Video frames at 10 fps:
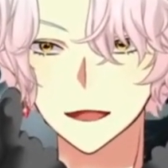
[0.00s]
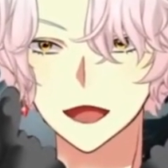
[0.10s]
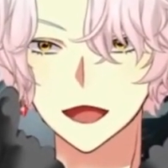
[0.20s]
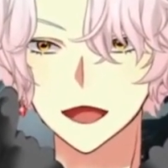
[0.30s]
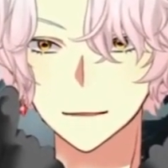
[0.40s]
is it
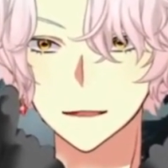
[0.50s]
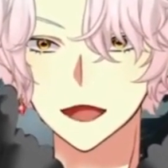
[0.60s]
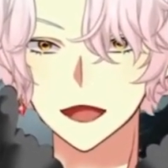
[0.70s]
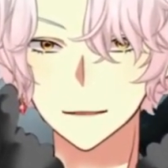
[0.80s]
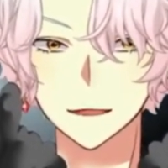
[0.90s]
going to be?
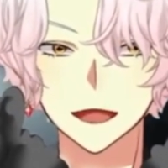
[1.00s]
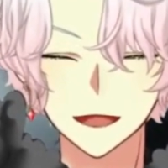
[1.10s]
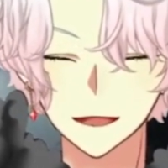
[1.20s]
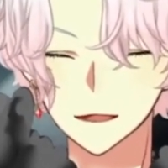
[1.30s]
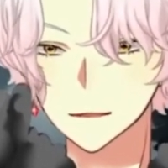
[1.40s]
Do I need to
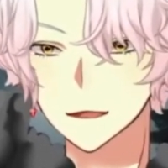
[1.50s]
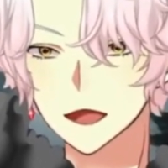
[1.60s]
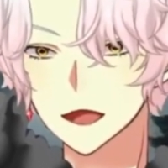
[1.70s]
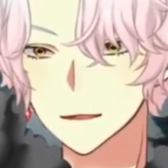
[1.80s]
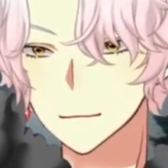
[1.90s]
get
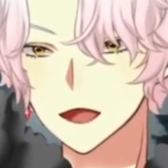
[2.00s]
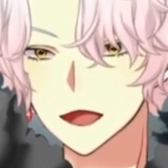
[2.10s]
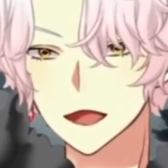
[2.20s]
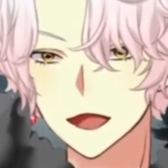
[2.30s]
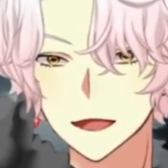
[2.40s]
under my
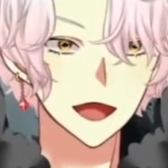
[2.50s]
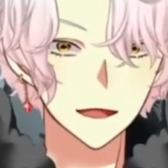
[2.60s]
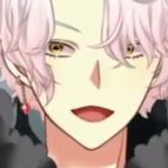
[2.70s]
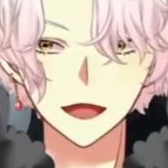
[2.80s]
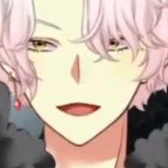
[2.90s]
desk? I
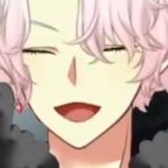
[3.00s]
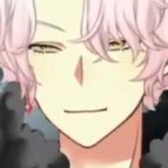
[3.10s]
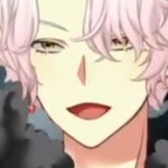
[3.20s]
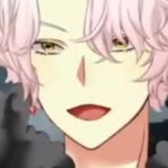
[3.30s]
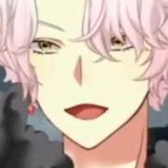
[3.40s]
need to call my
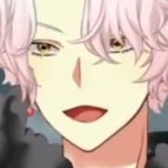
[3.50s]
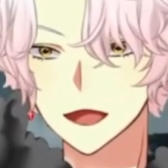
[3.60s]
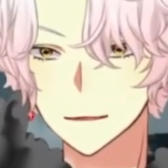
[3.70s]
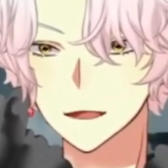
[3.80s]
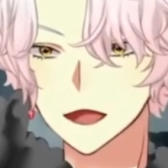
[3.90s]
dad and tell
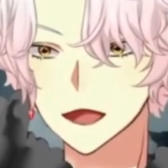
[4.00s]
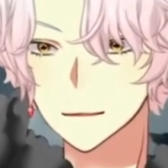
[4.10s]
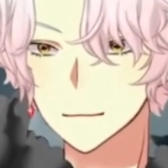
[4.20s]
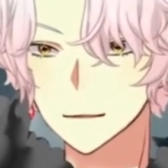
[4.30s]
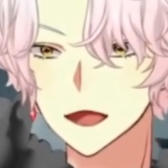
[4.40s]
him I love him?
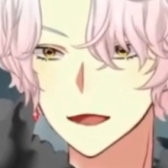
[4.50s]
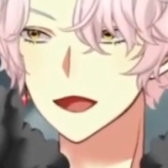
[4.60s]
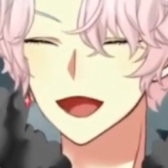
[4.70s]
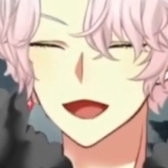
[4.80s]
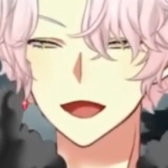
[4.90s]
Because
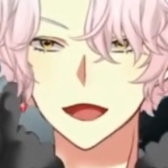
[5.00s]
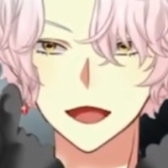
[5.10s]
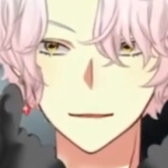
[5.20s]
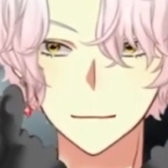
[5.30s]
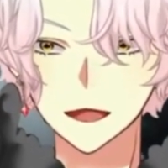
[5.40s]
I, I
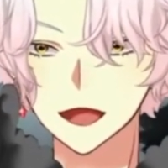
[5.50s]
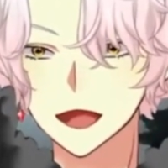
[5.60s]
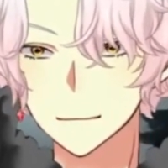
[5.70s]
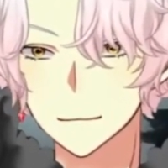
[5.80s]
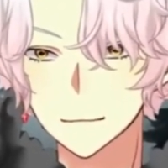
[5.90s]
don't know. I didn't know
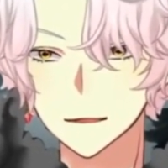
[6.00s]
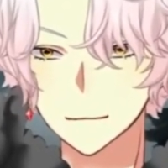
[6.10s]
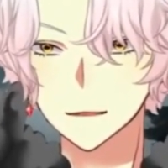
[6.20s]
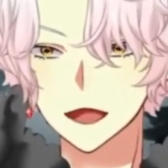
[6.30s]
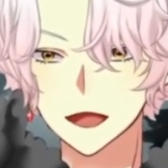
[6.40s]
what to
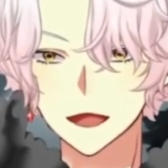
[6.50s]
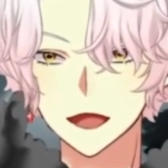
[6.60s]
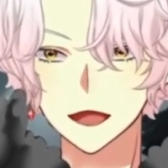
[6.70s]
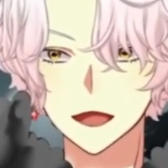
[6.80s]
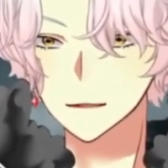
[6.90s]
expect
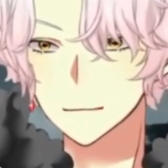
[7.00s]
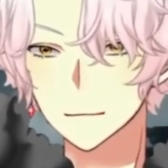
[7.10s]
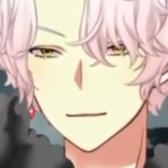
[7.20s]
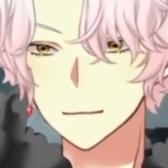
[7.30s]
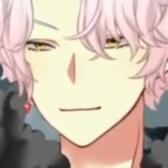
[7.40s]

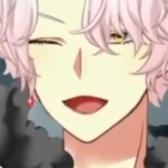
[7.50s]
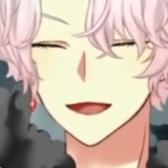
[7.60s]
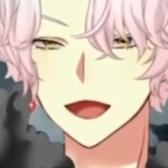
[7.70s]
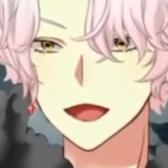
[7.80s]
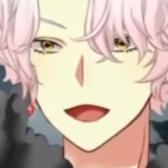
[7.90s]
maybe
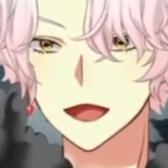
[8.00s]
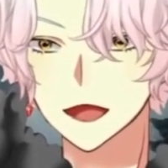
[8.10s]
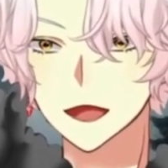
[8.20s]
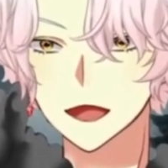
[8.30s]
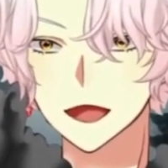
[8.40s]
15 seconds
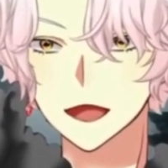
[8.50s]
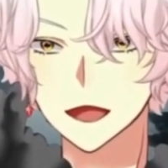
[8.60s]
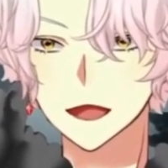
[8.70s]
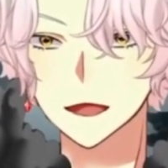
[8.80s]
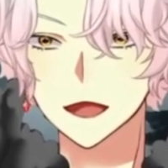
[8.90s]
later,
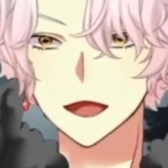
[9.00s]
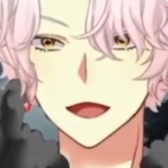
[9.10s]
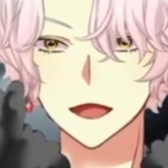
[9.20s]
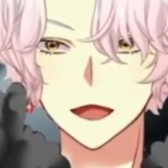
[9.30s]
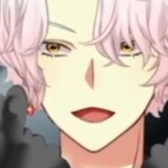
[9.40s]

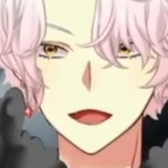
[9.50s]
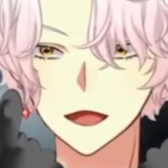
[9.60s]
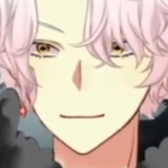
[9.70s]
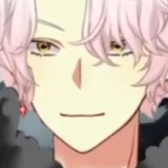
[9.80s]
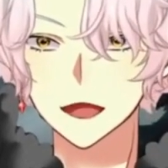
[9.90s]

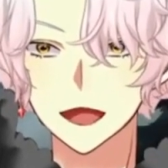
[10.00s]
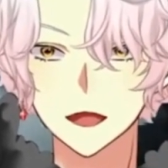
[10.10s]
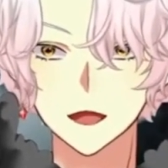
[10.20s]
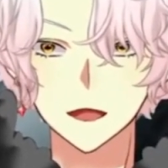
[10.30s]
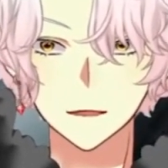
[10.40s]
my
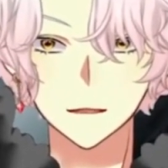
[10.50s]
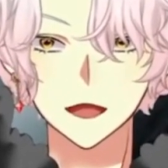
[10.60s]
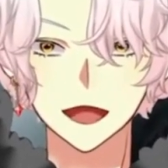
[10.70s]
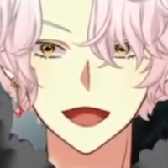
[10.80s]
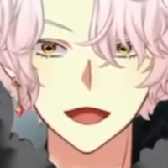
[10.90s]
whole
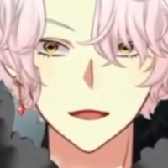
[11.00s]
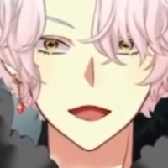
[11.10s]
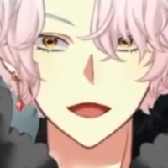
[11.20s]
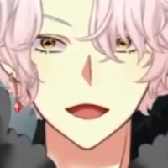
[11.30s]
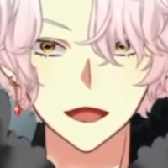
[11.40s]
house
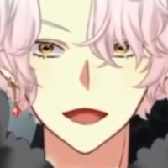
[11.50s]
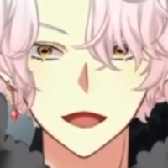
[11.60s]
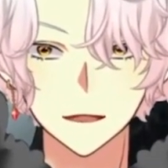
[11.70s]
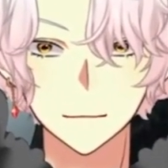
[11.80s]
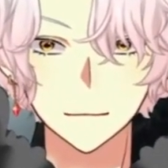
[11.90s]
just
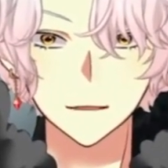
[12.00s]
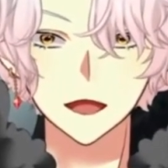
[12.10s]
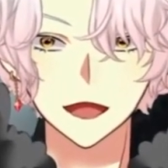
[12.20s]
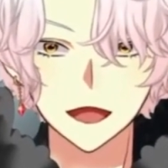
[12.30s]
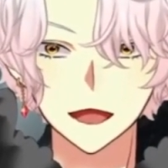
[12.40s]

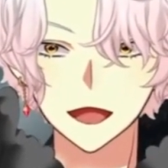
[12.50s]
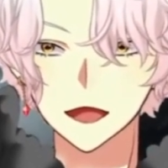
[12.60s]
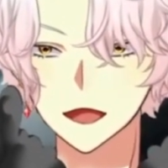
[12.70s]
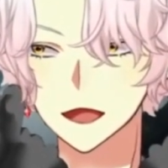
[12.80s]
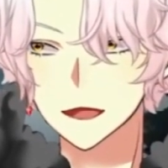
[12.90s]
fucking
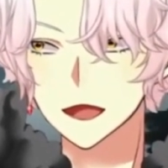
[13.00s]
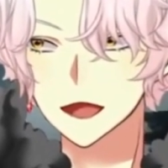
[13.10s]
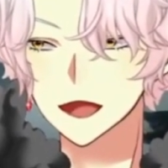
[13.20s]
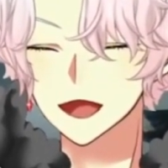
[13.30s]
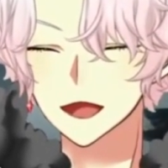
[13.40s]
starts
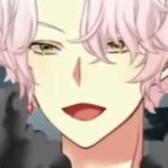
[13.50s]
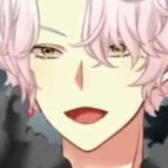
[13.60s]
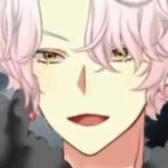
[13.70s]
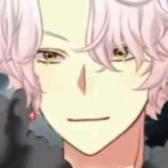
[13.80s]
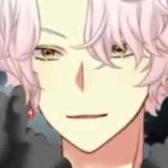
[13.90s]
shaking,
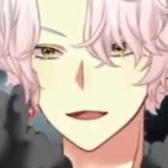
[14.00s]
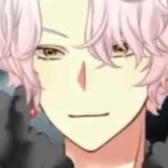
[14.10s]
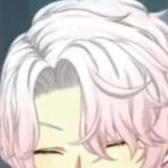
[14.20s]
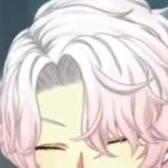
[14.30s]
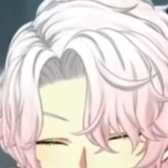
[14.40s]
dude.
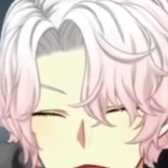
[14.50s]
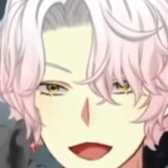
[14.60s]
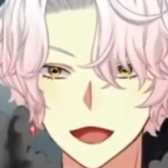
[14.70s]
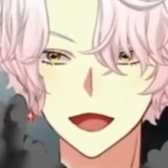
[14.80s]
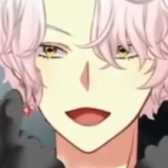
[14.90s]
My
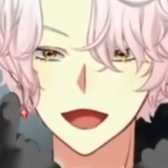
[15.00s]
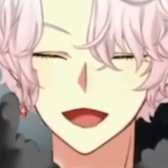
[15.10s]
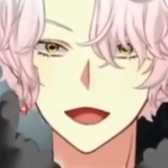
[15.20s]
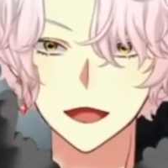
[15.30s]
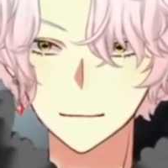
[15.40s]
desk,
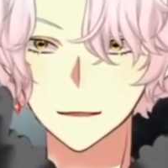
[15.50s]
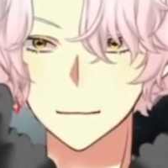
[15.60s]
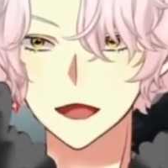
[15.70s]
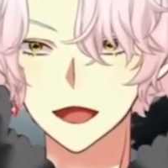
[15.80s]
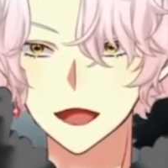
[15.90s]
my
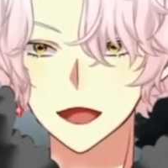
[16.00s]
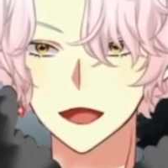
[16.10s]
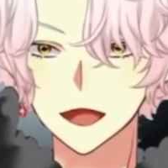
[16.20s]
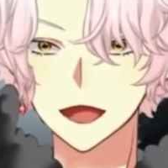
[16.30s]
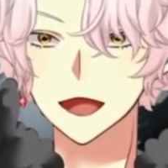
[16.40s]

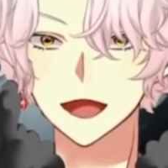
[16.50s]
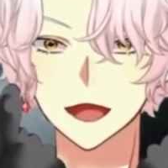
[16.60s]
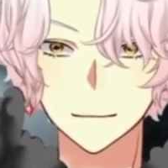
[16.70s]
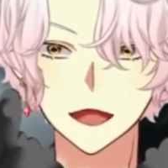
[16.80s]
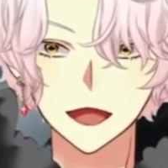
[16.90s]
monitors,
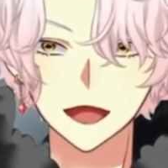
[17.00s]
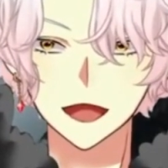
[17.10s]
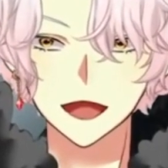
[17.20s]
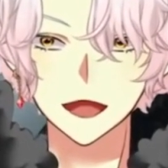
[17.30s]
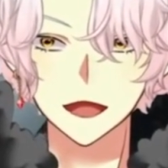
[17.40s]
everything
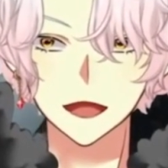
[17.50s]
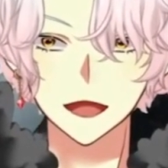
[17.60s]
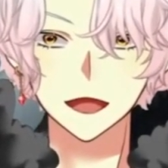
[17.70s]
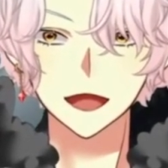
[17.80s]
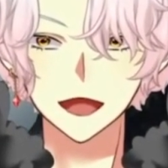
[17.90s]
is just
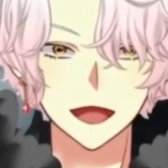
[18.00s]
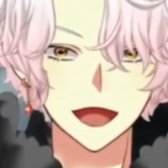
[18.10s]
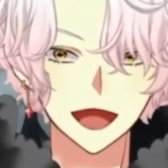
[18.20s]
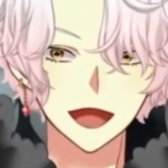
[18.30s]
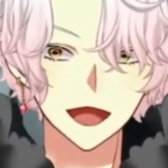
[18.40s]
shaking.
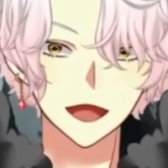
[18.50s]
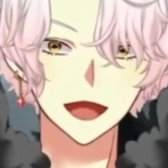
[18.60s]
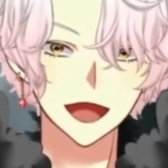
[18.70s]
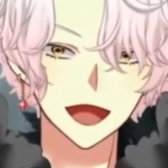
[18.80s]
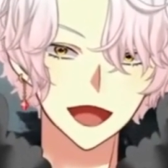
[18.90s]
Now,
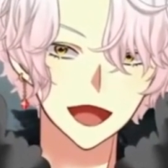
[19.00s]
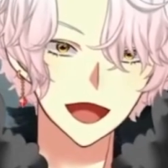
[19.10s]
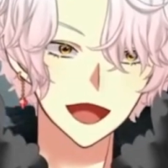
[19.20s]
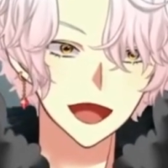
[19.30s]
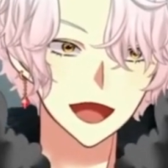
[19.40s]
hey,
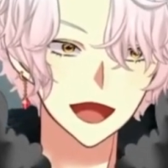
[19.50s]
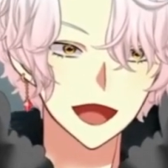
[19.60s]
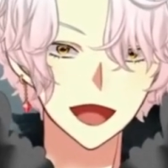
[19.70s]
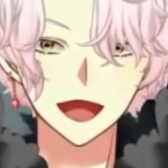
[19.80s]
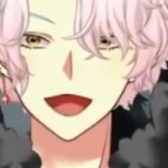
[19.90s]

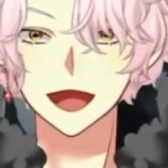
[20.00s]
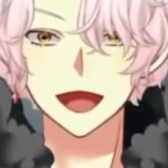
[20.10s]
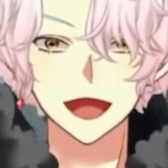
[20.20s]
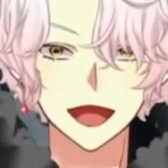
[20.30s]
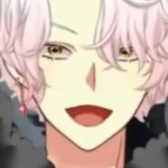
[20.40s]

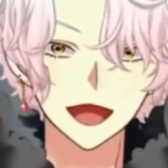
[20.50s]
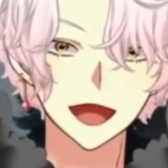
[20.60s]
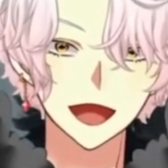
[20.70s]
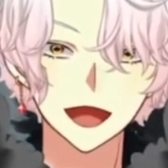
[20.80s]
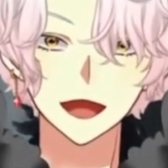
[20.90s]
I
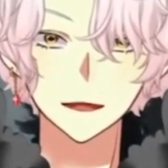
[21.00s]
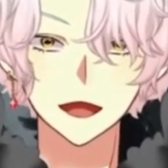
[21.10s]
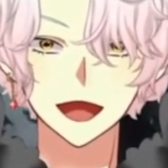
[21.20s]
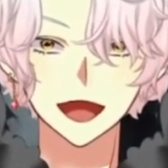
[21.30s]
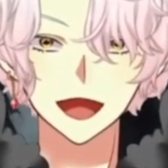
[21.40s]
started
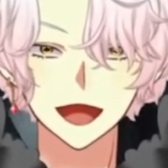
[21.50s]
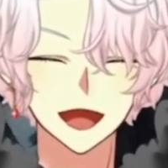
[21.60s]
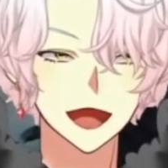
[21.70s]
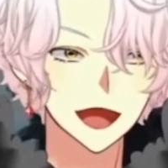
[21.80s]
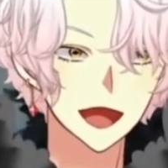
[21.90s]
freaking out.
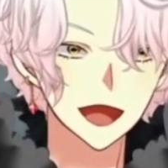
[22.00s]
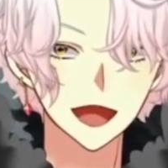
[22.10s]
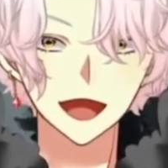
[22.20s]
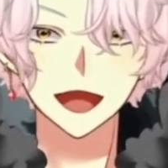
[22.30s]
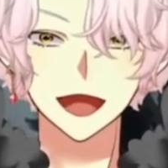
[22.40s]

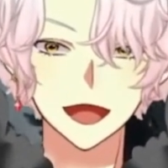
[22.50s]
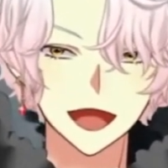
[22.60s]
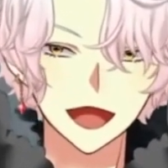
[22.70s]
Okay?